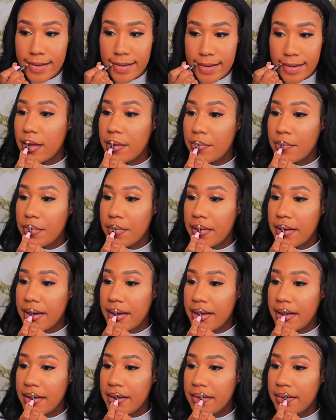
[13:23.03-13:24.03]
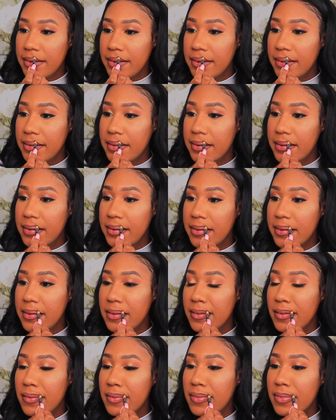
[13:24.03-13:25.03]
that brown
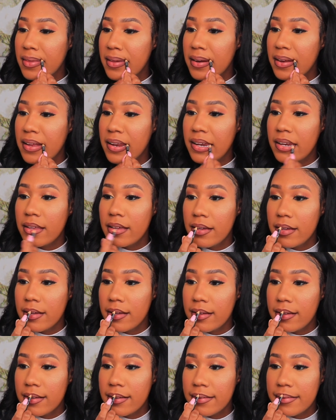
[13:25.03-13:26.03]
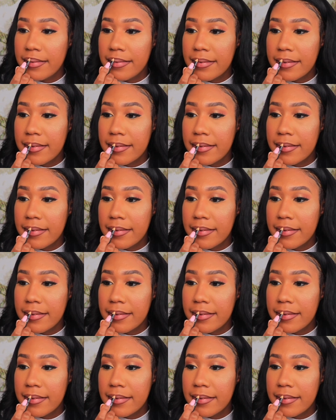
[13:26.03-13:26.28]
that I love.